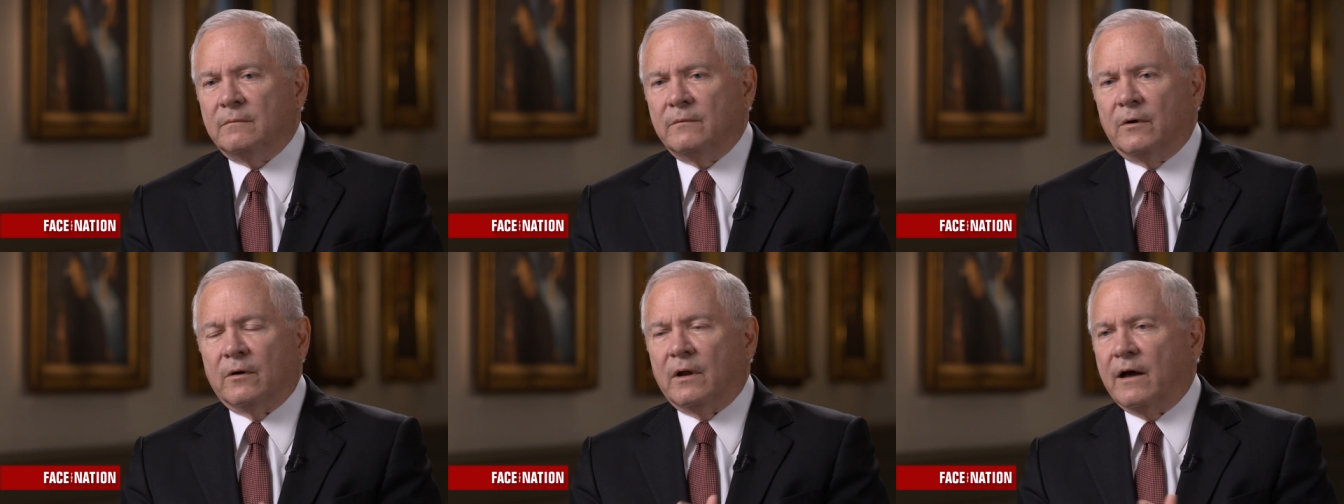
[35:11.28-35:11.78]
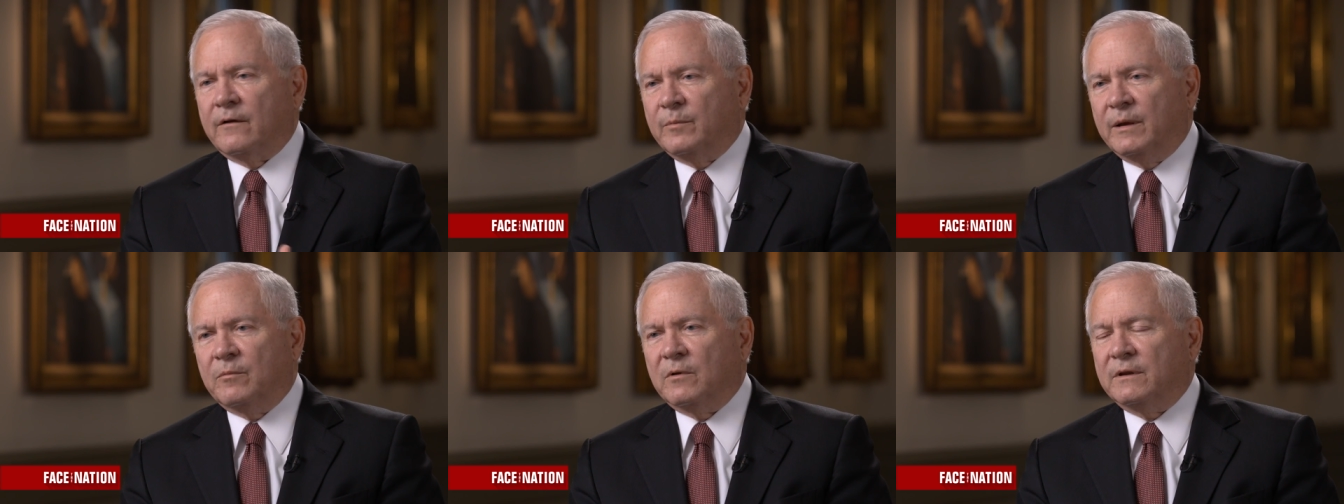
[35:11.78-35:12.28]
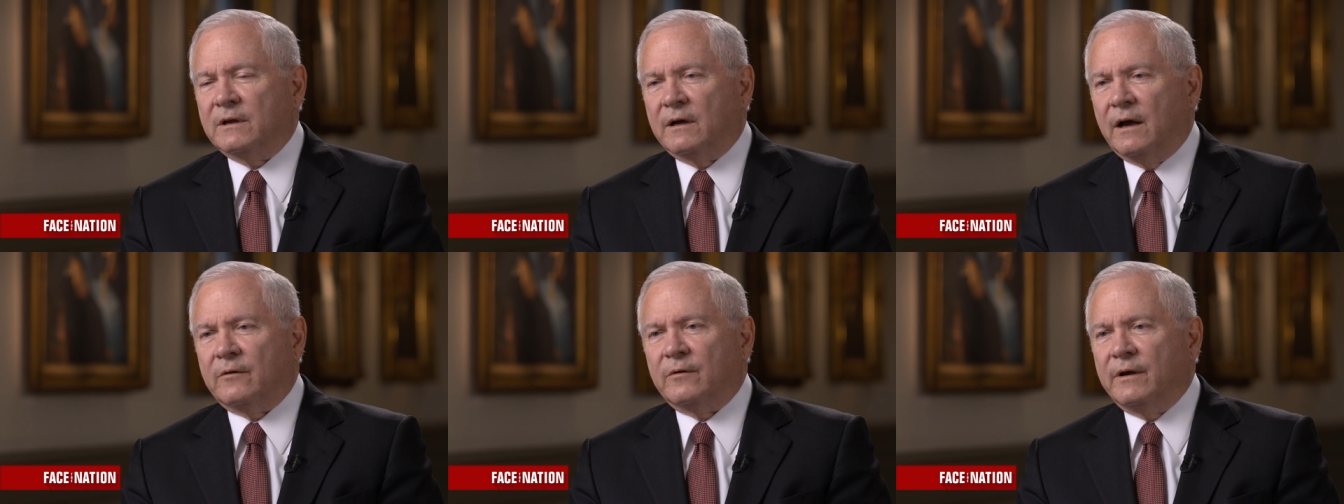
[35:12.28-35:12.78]
there are a lot of people in the
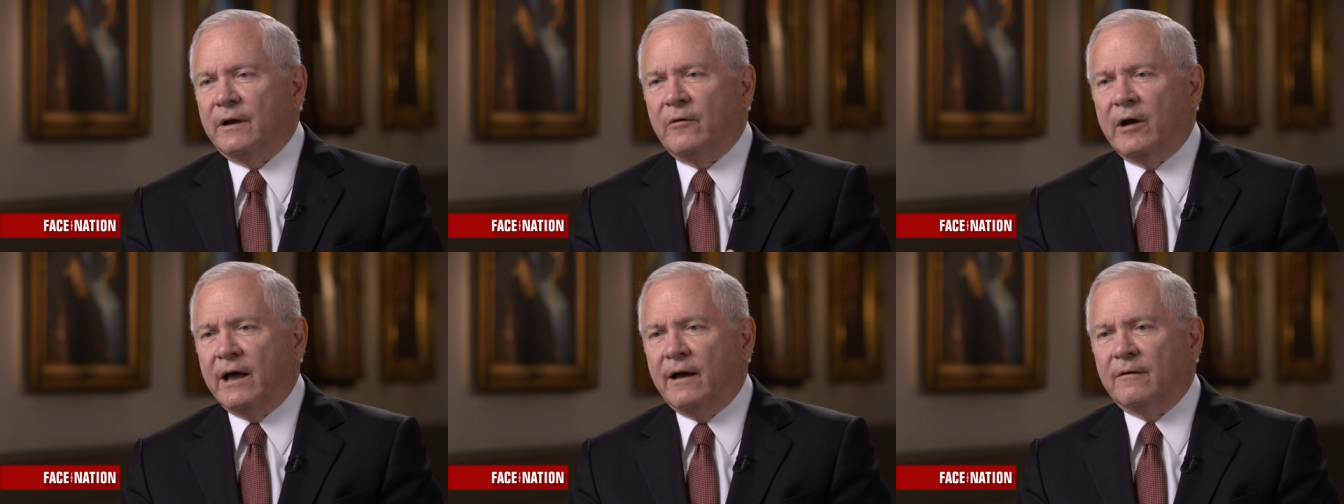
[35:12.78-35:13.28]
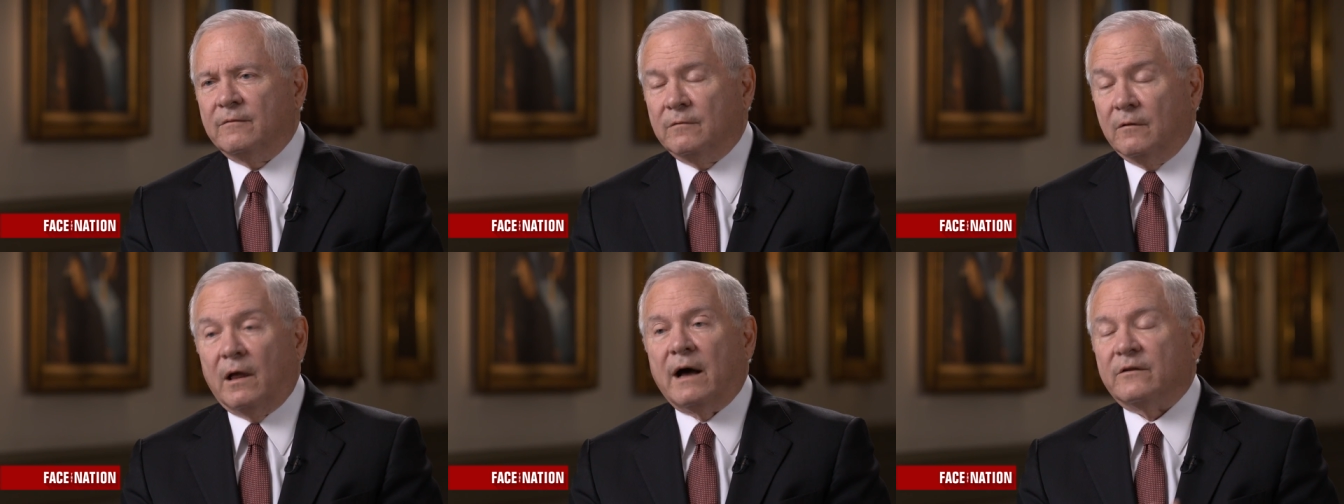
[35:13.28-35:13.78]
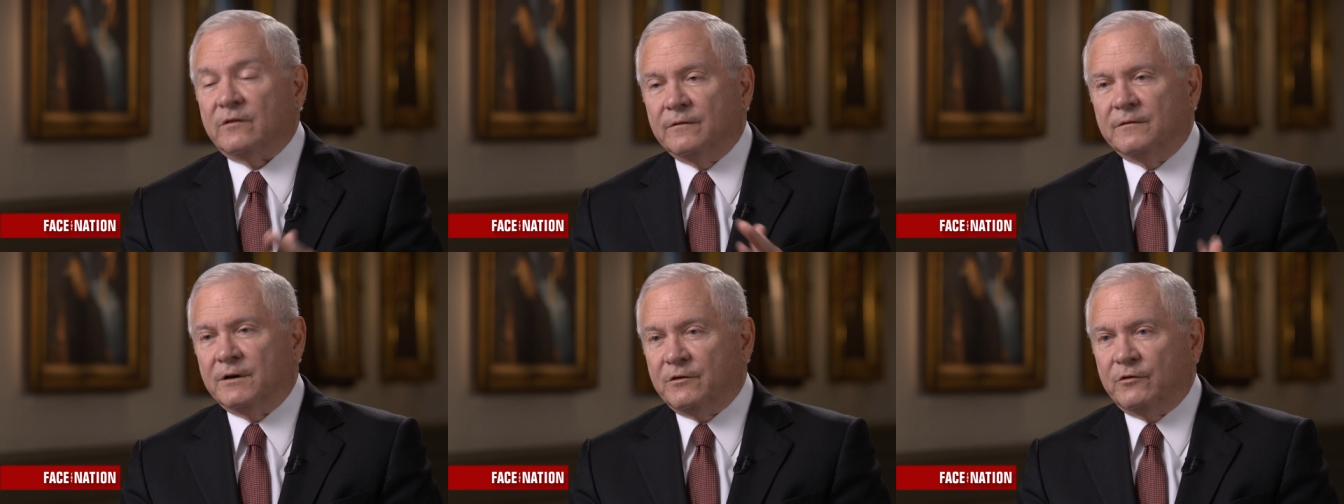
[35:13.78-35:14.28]
country who have lots
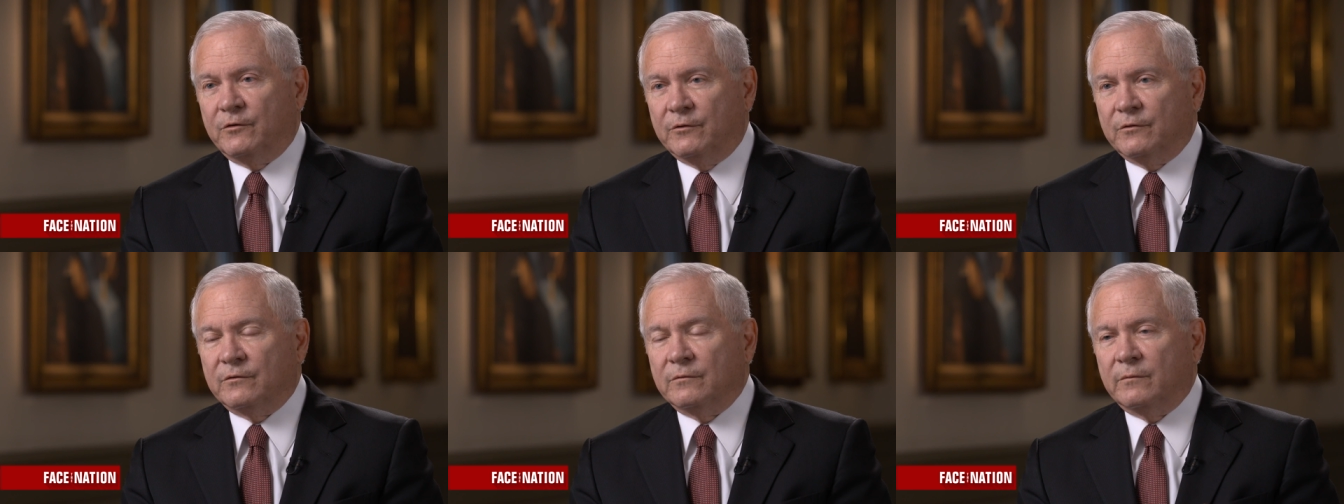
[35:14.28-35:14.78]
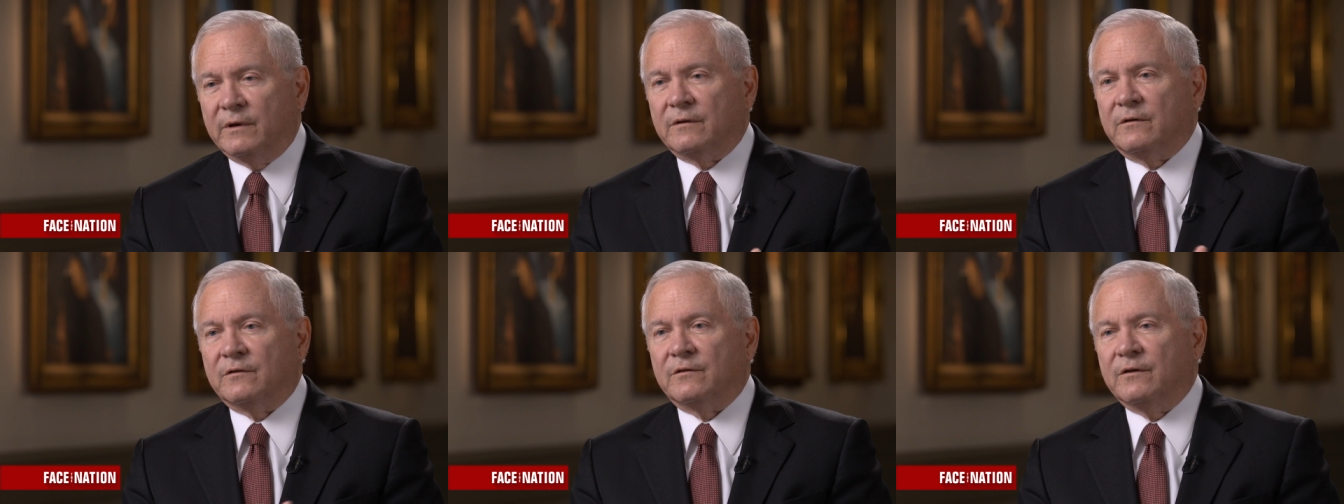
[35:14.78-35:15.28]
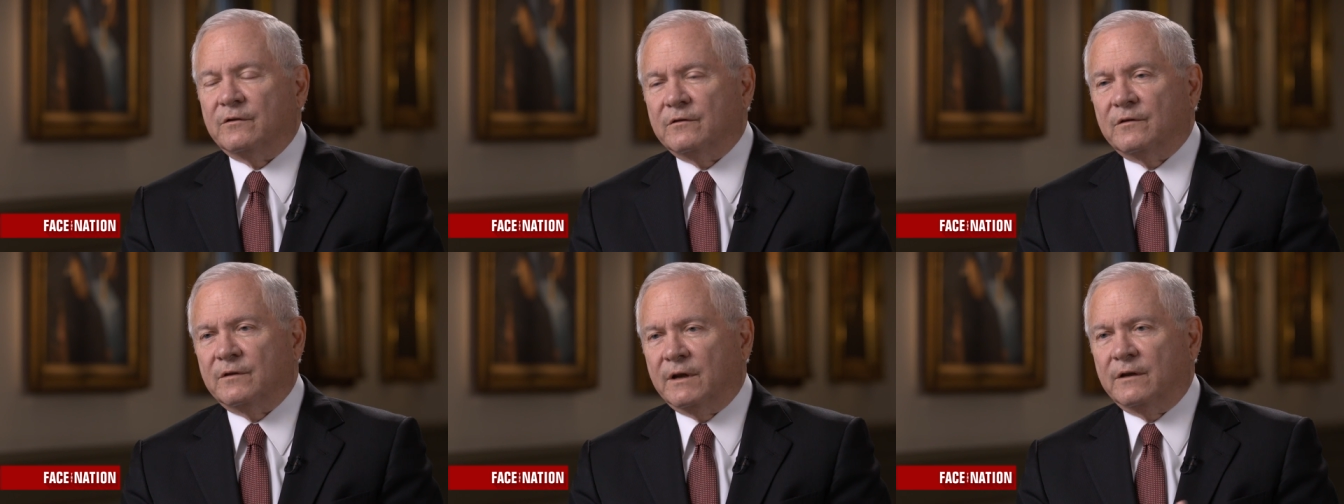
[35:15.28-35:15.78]
of issues with
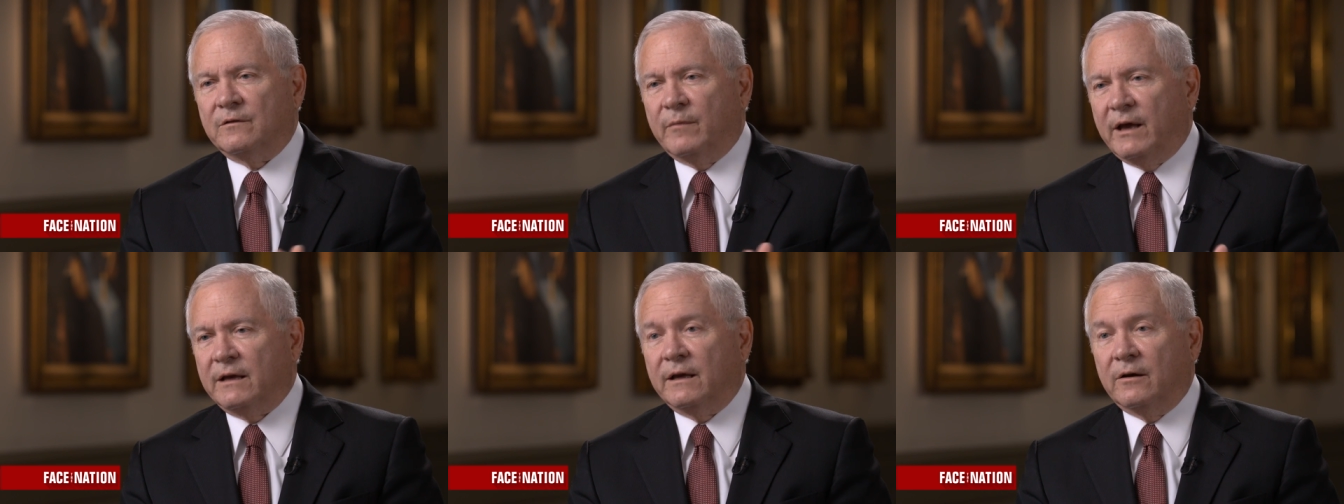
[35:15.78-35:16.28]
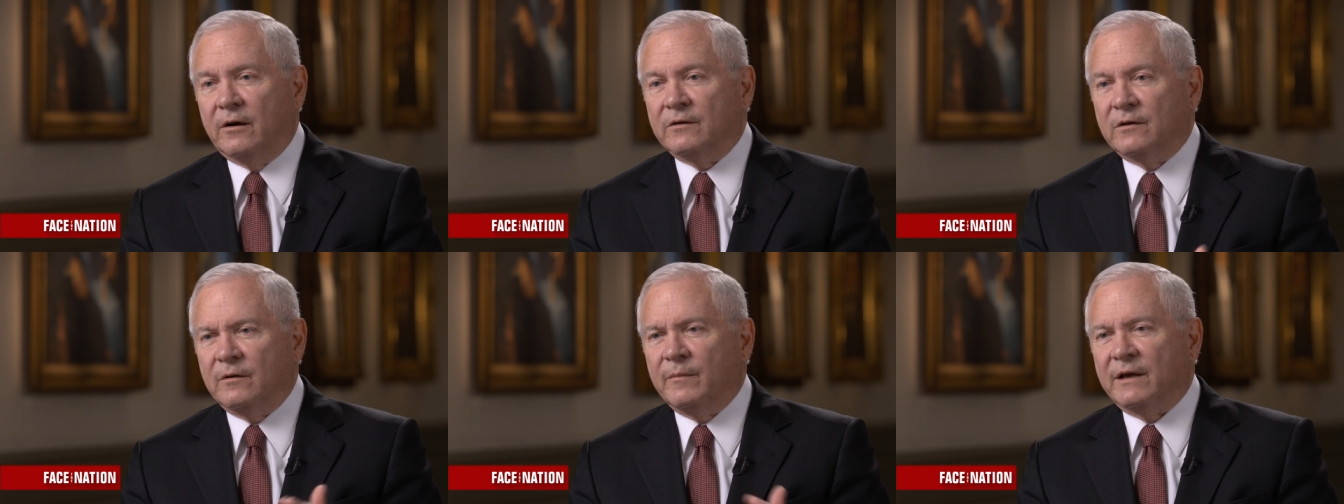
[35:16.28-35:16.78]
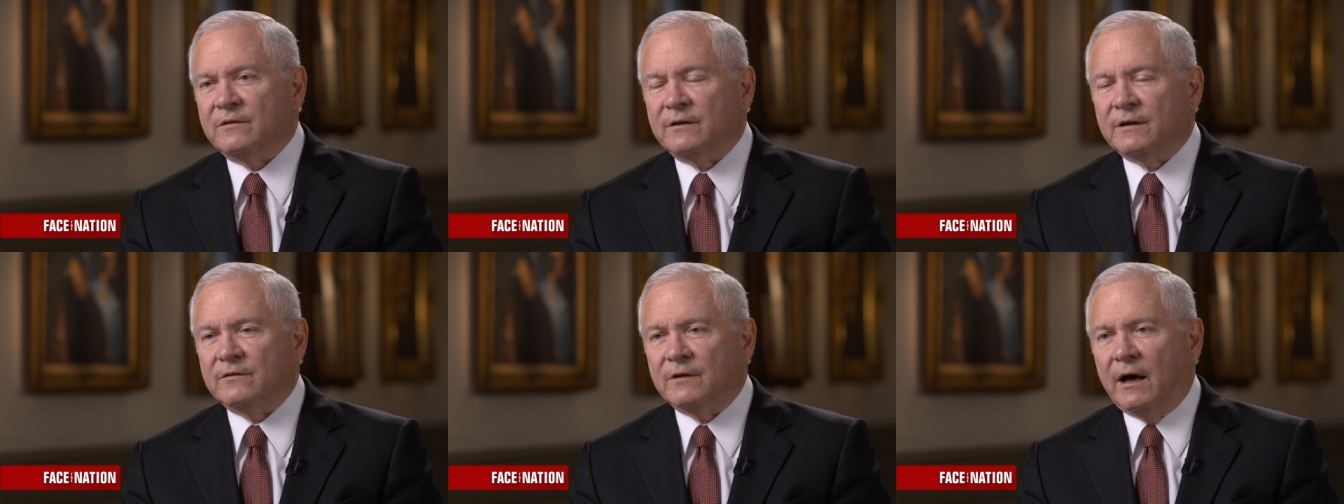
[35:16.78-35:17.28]
decisions that he's making on the
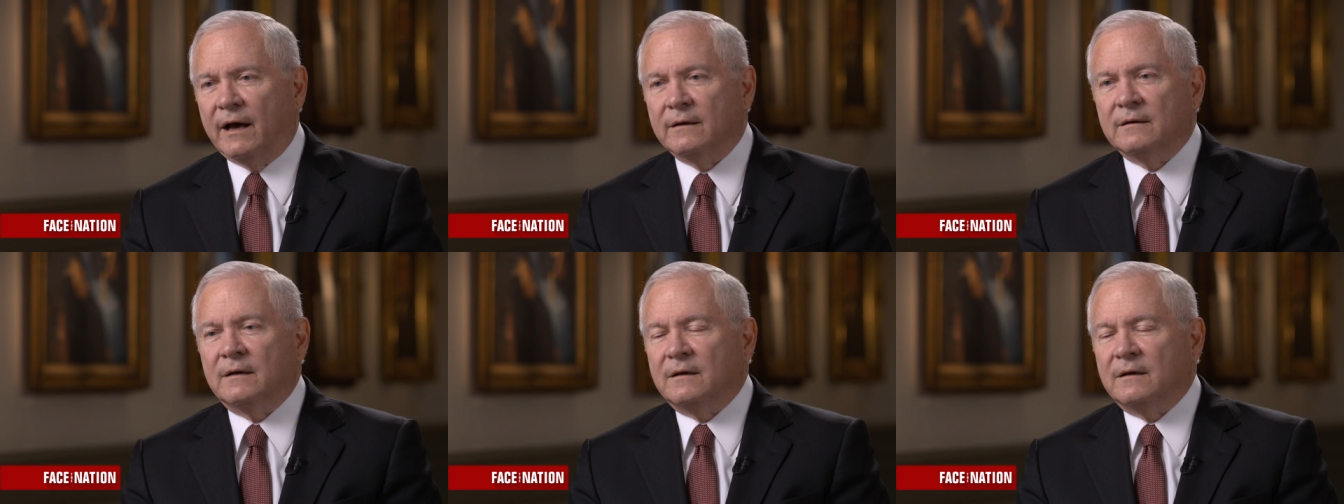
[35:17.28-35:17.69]
domestic side.